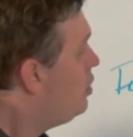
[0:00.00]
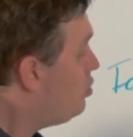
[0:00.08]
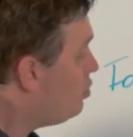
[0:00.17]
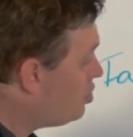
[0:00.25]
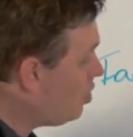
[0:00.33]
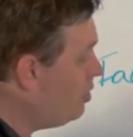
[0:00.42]

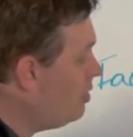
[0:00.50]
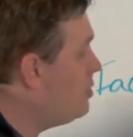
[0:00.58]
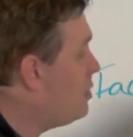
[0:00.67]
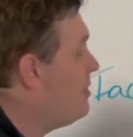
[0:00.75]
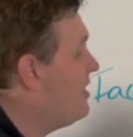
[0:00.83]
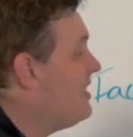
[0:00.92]
To show
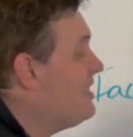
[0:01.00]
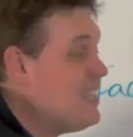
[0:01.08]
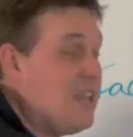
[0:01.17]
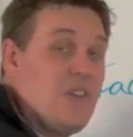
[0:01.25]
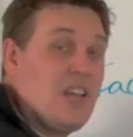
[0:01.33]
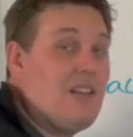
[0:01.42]
you
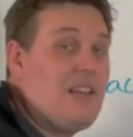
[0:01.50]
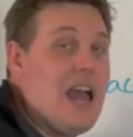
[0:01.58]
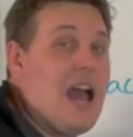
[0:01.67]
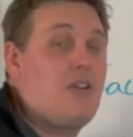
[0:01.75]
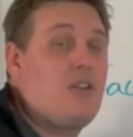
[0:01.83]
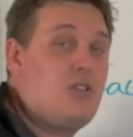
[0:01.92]
specifically
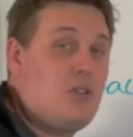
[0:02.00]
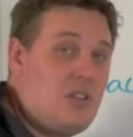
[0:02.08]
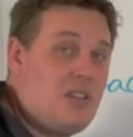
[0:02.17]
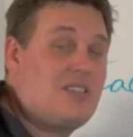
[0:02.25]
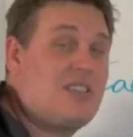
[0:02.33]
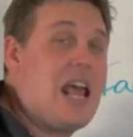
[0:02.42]
how to do
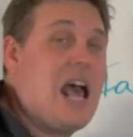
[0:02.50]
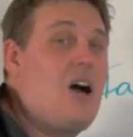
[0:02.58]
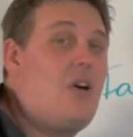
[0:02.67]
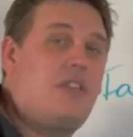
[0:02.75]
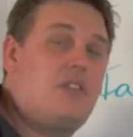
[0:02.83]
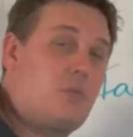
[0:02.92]
this and
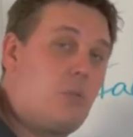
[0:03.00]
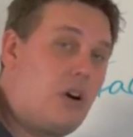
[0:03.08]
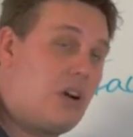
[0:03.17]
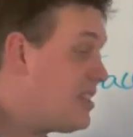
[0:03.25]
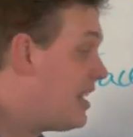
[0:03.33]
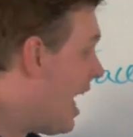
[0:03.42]
how this
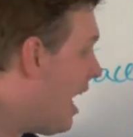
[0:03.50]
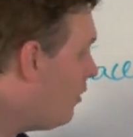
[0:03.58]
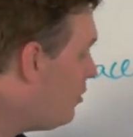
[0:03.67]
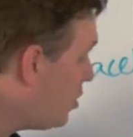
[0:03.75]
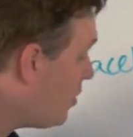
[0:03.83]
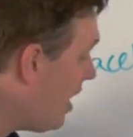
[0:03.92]
works and how
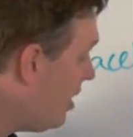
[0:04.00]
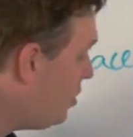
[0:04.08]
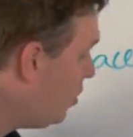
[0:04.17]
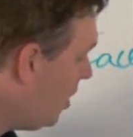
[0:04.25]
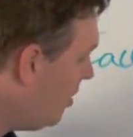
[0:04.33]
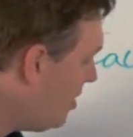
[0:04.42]
the
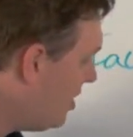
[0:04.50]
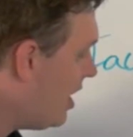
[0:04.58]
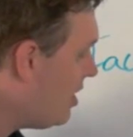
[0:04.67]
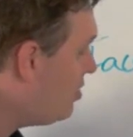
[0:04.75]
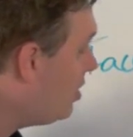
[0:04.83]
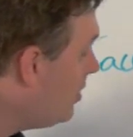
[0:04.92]
strategy we've been
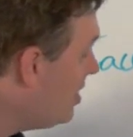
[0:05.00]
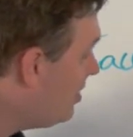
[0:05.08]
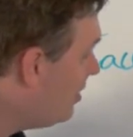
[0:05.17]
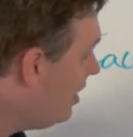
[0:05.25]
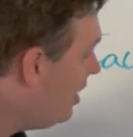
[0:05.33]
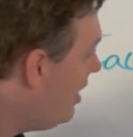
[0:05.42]
testing
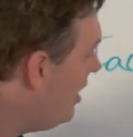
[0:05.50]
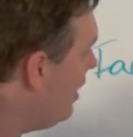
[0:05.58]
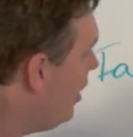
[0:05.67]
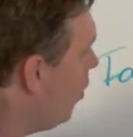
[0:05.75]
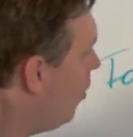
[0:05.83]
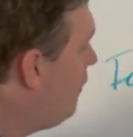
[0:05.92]
recently,
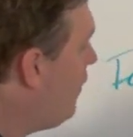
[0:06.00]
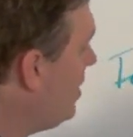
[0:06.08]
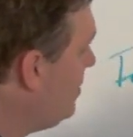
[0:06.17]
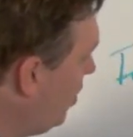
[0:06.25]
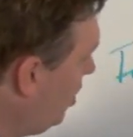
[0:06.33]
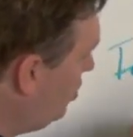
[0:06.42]
where
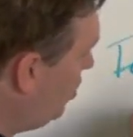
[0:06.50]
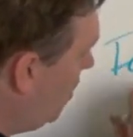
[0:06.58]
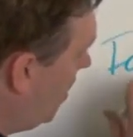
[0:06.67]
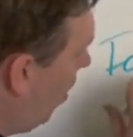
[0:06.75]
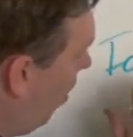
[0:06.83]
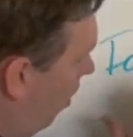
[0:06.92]
Facebook is
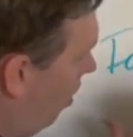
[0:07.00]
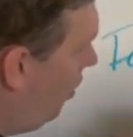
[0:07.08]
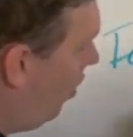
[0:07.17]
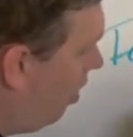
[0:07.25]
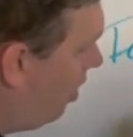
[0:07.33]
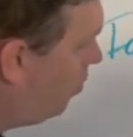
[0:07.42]
doing all
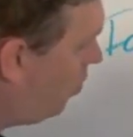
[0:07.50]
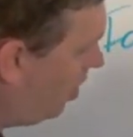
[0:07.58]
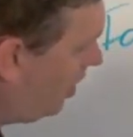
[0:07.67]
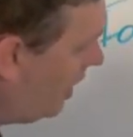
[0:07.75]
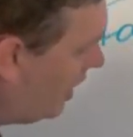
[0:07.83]
the hard work